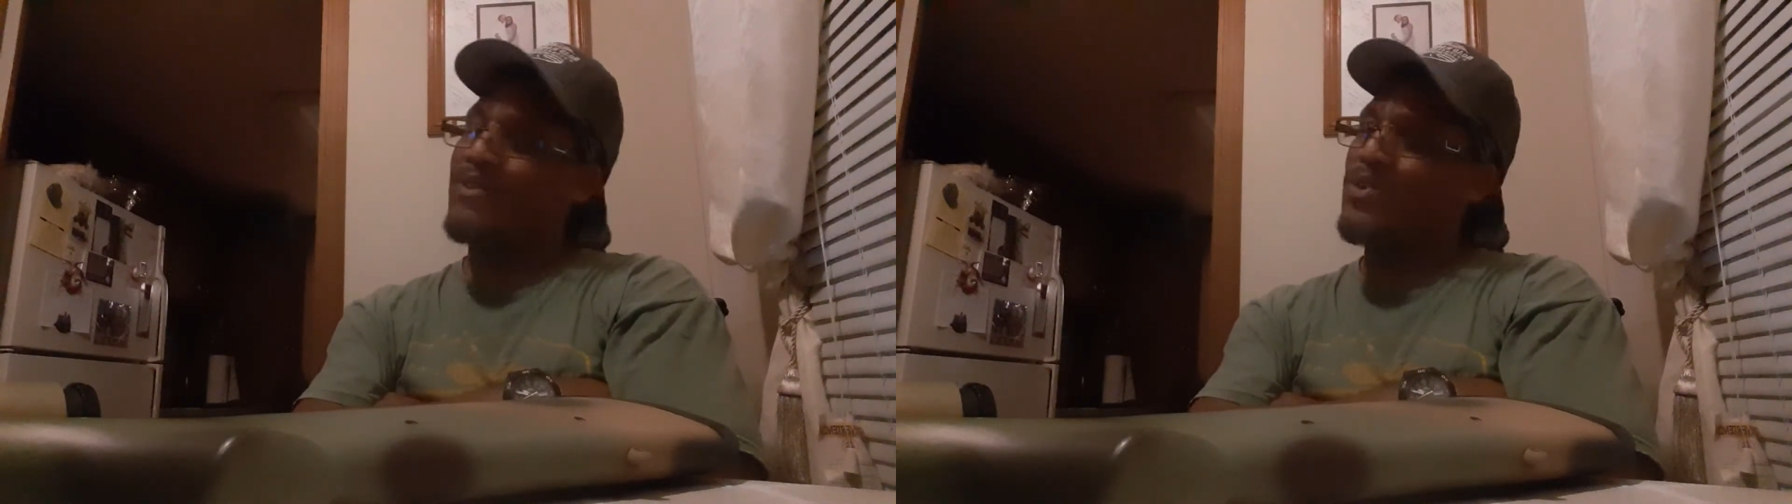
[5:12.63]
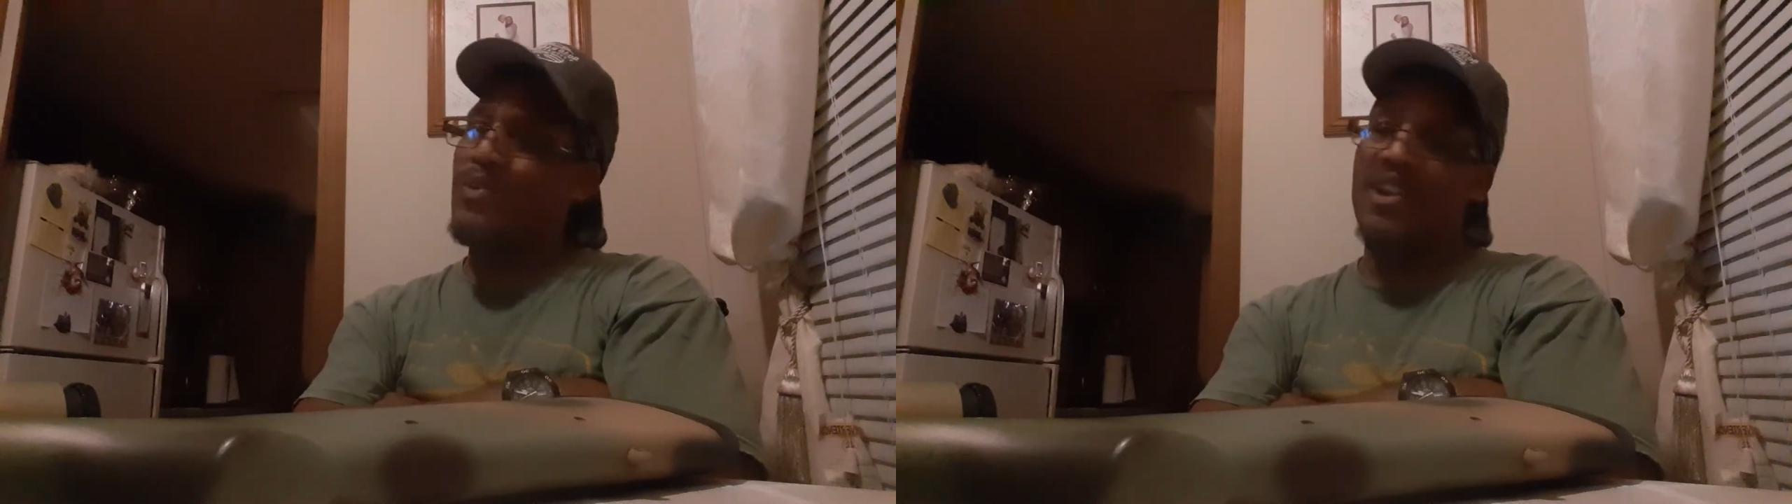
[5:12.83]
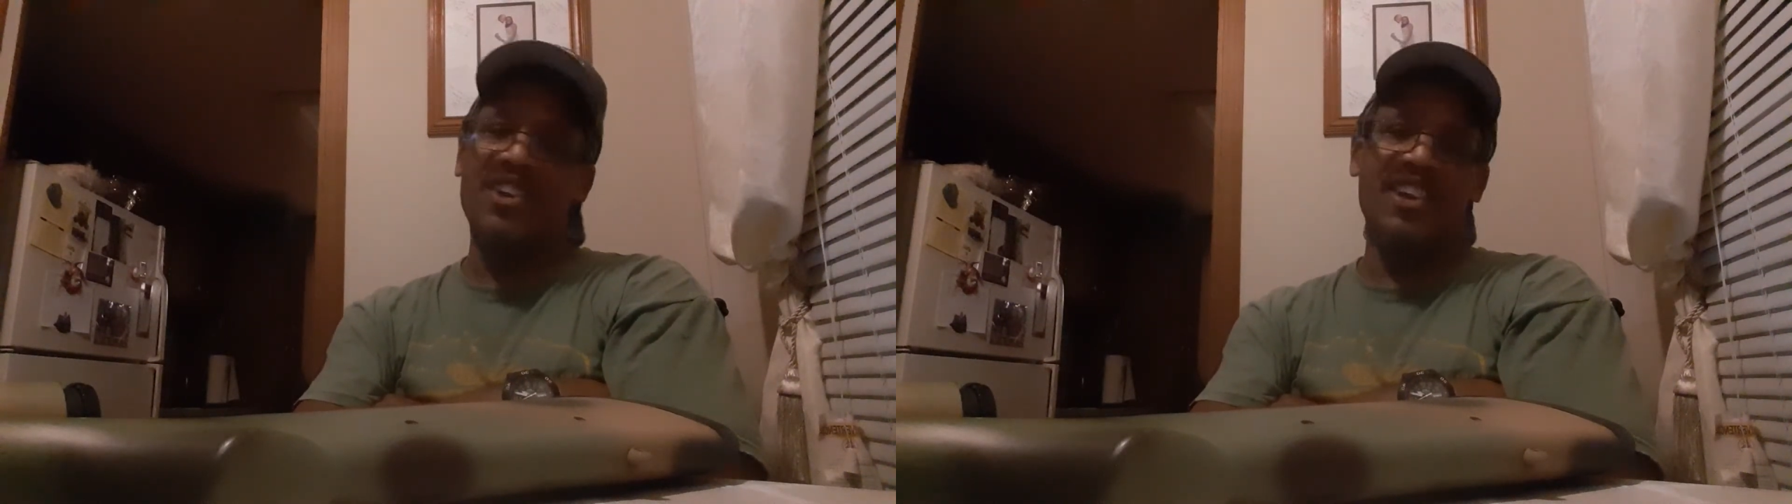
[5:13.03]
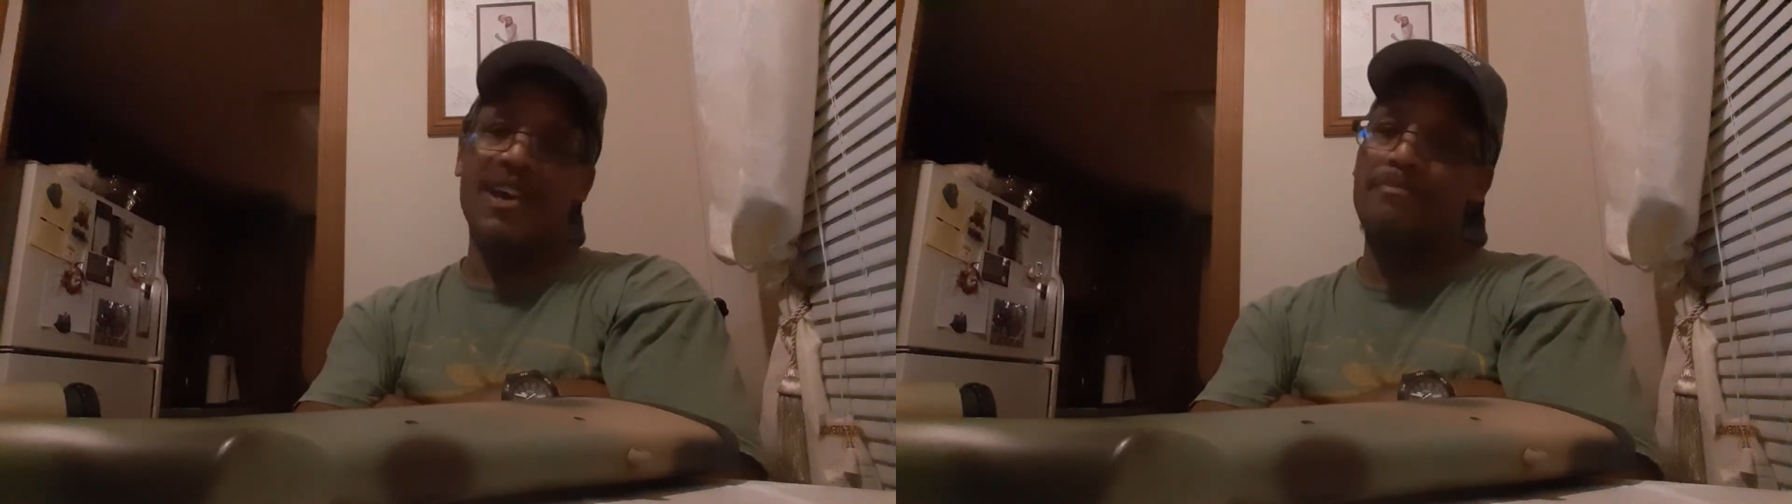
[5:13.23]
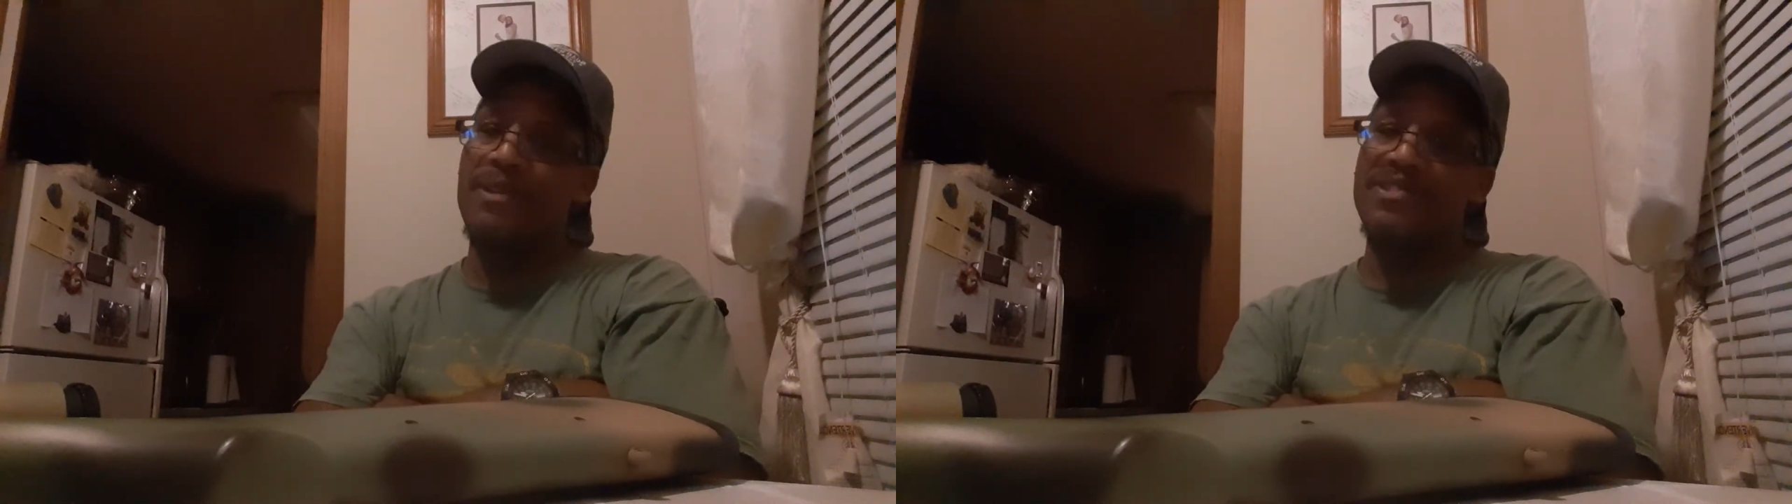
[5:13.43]
Ooh, I love
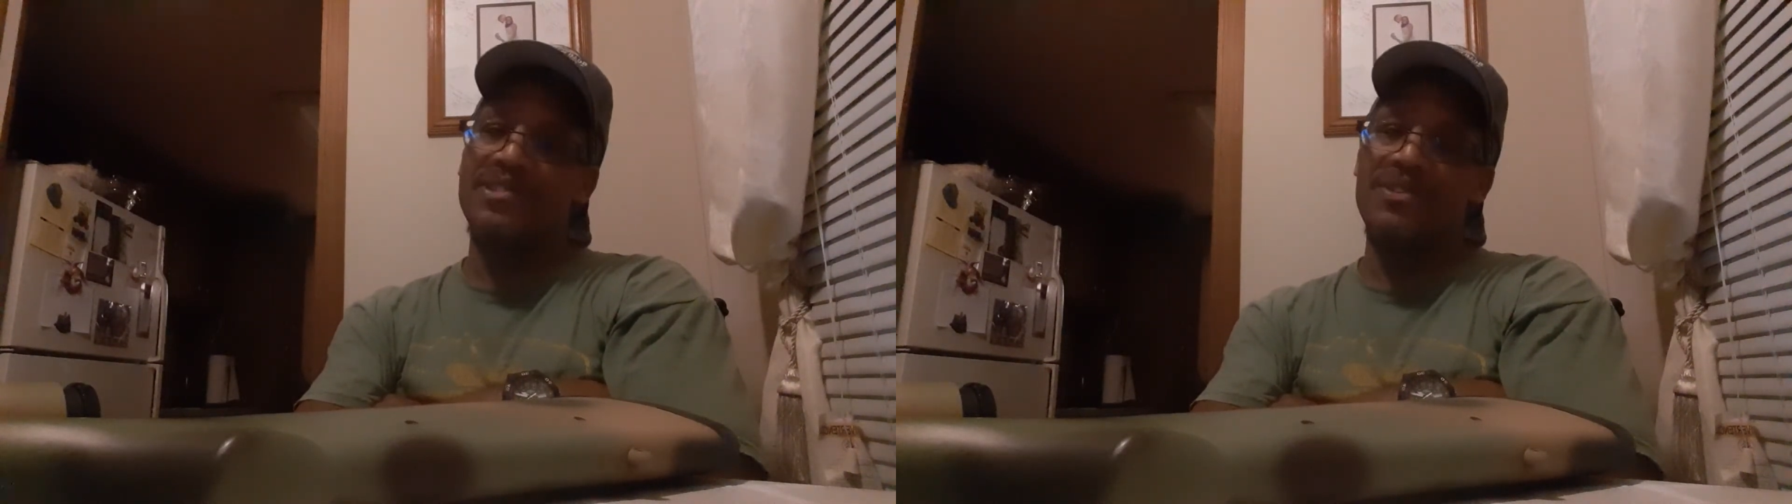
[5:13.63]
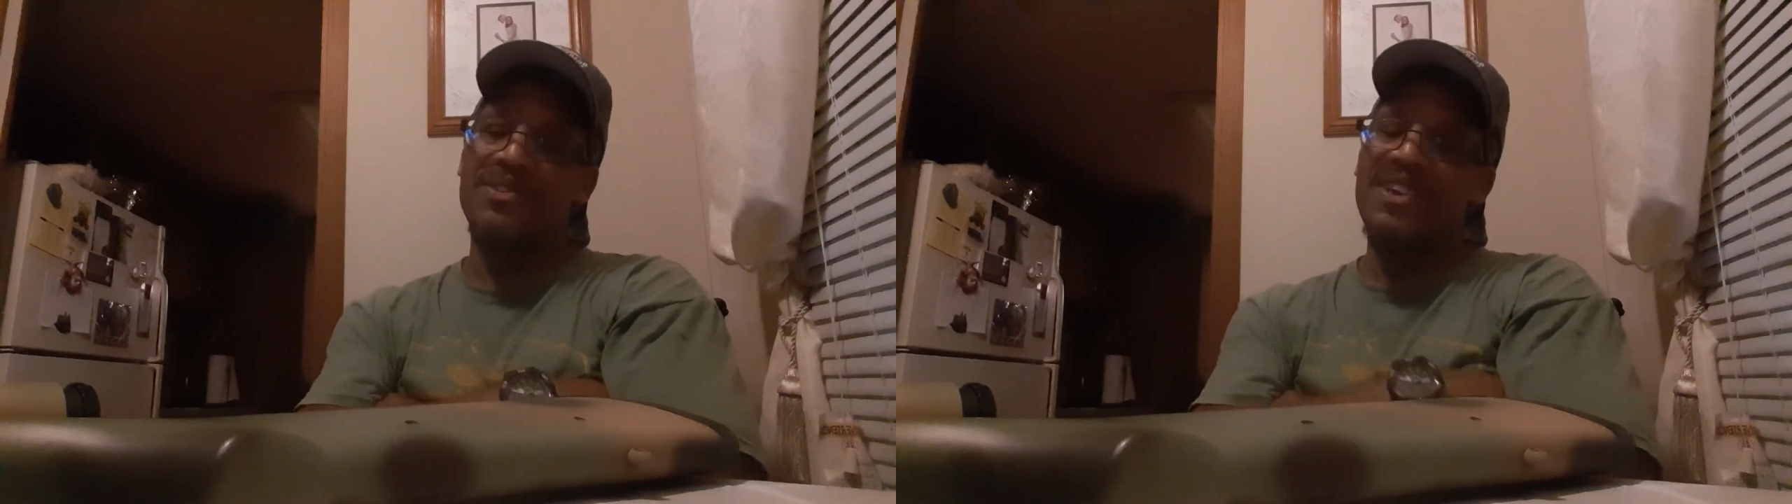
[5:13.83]
that pistol.